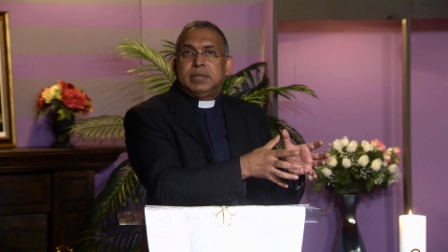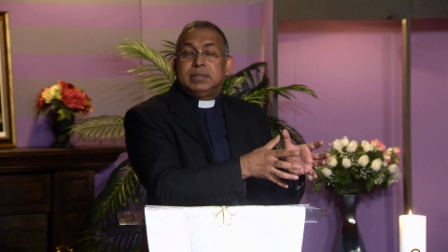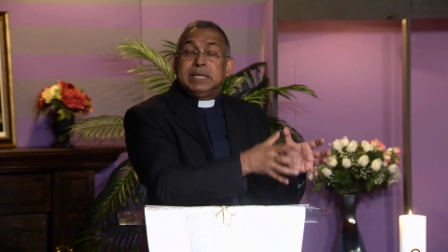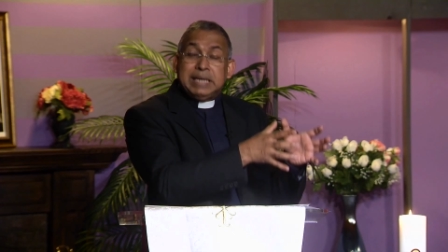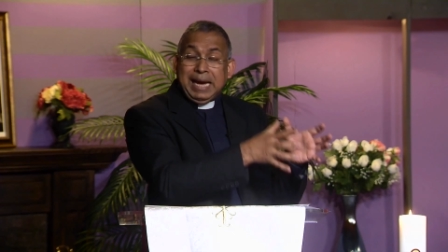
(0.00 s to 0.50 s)

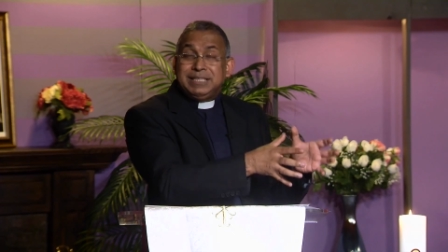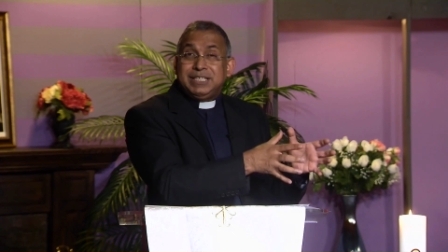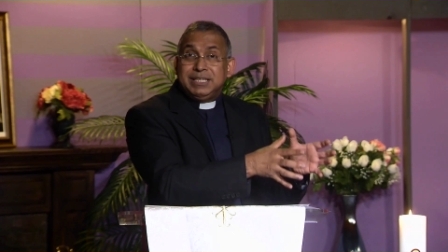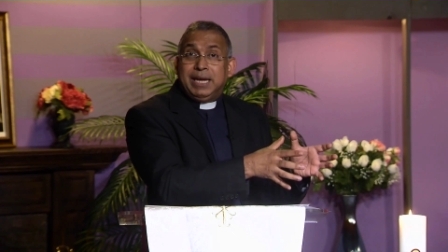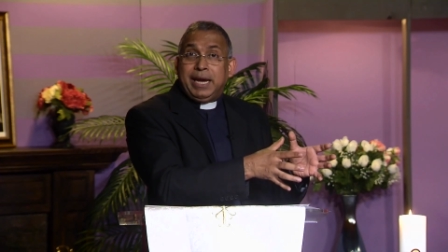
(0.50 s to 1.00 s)
The
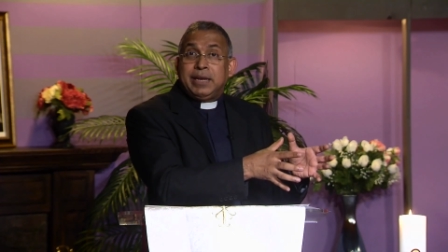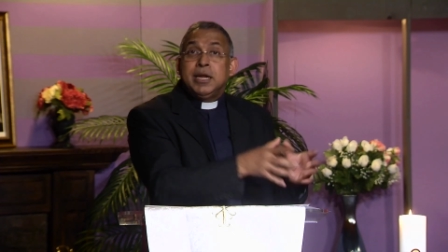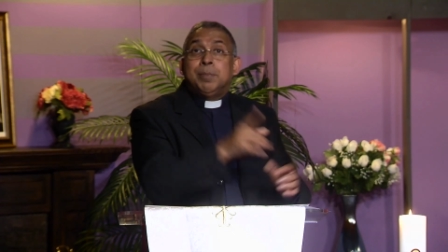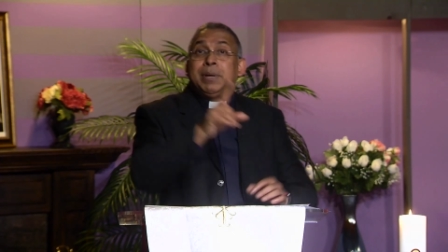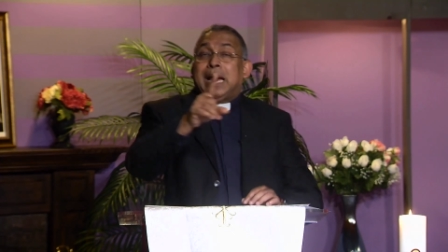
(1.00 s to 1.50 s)
99,
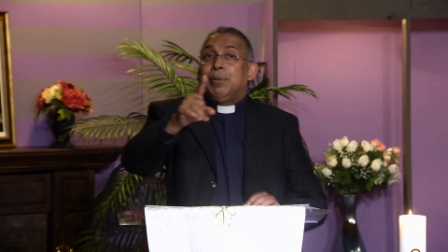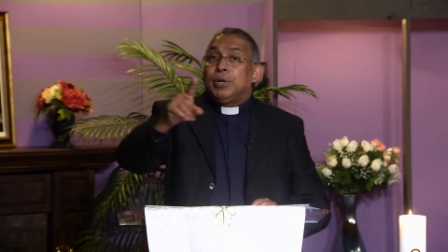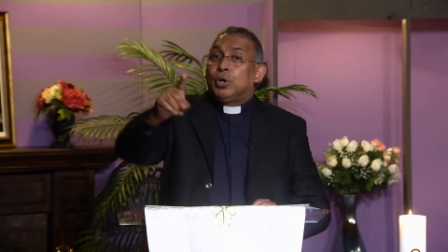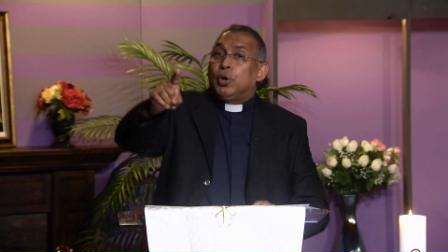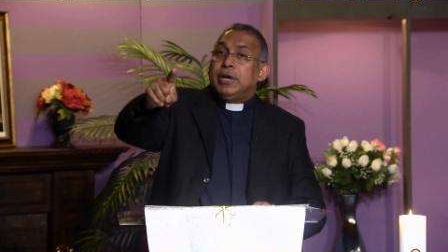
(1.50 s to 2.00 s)
but I will
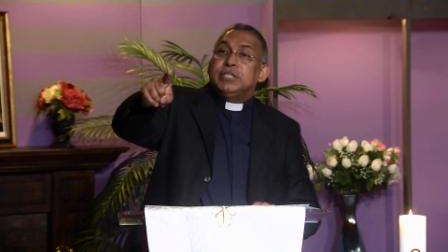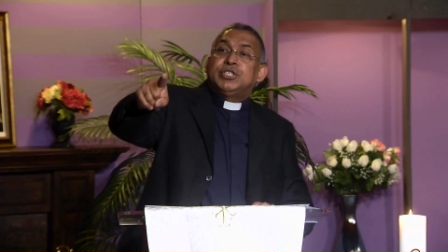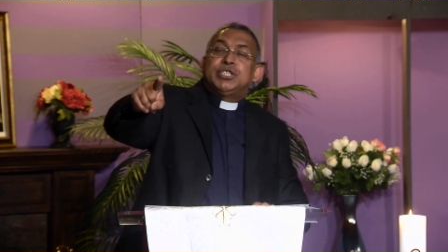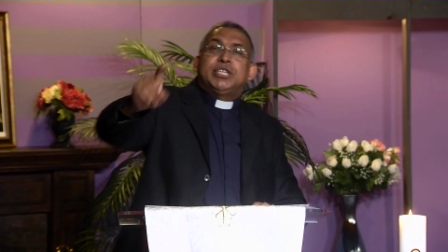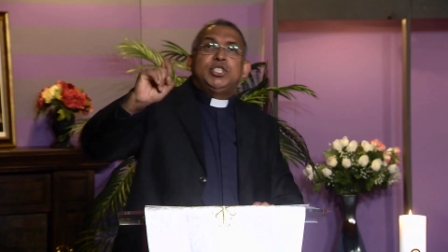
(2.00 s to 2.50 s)
go in
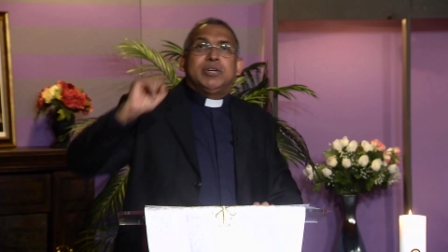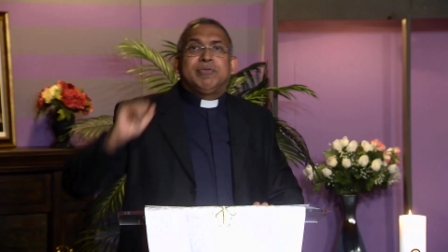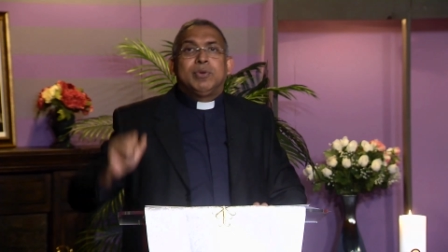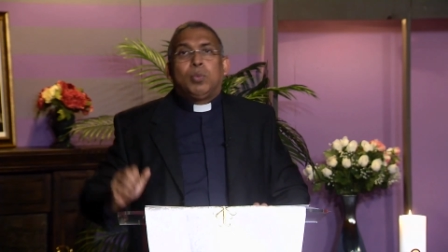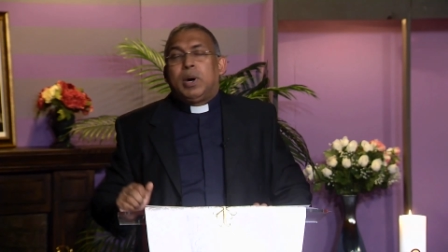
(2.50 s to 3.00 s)
search of
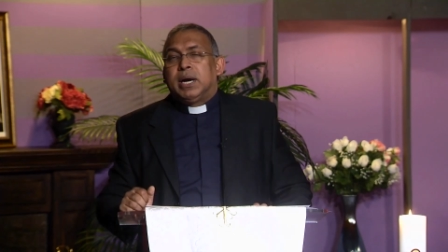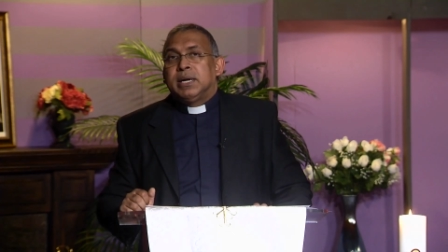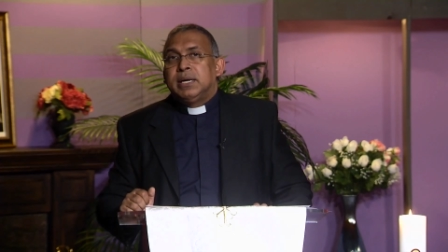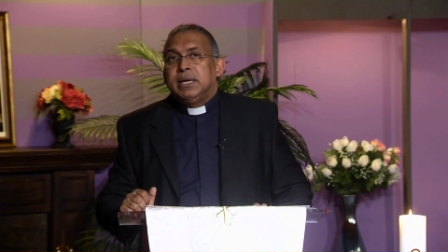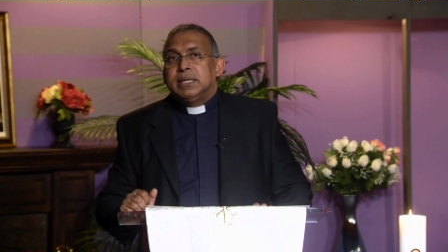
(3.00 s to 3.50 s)
the one
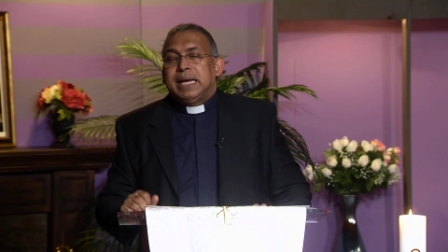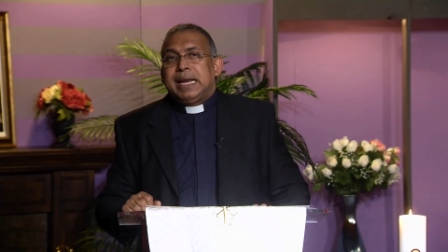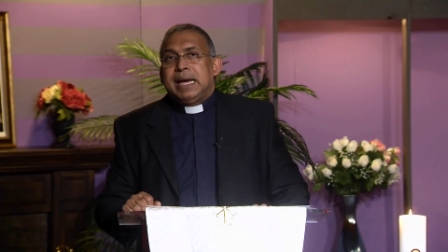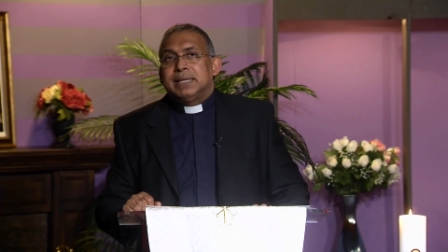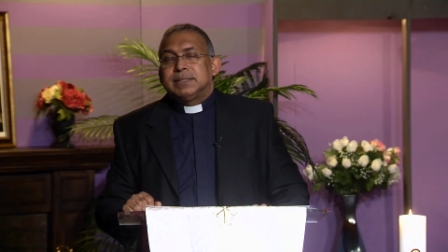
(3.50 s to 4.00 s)
that
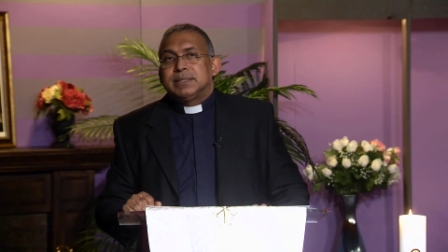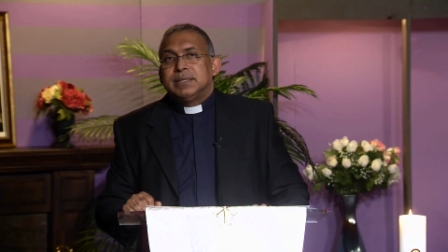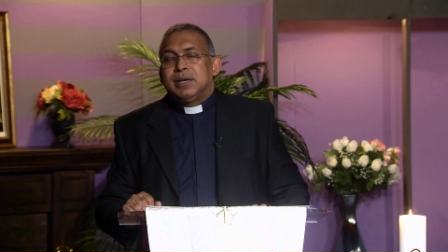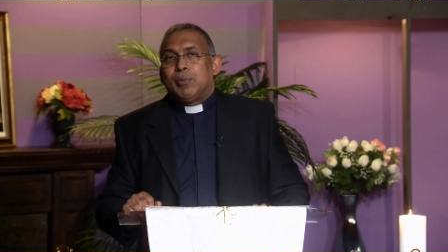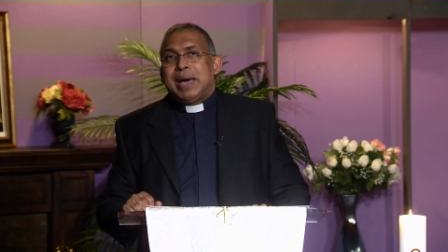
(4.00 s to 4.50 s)
has
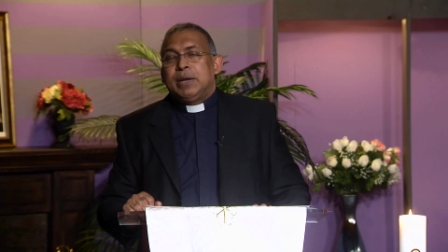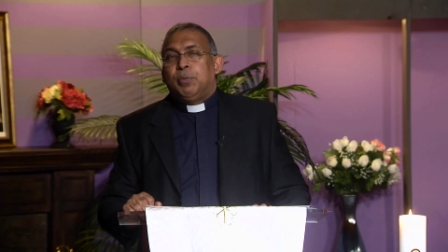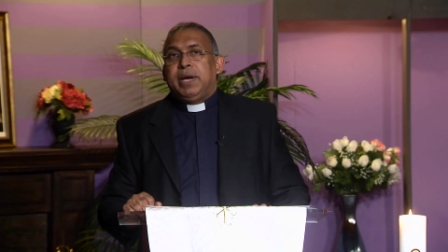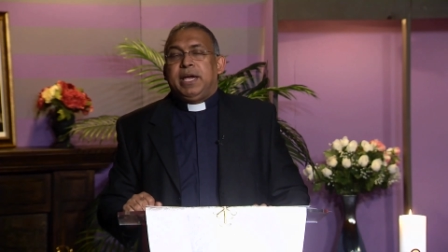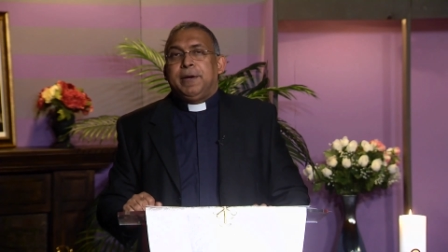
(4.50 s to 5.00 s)
run
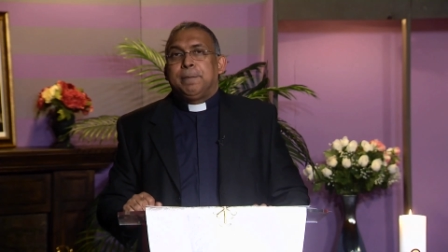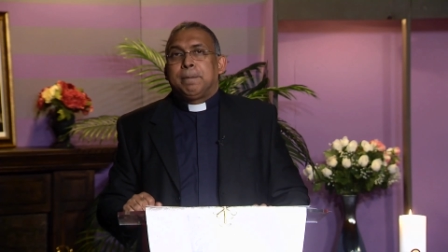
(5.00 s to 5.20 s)
away.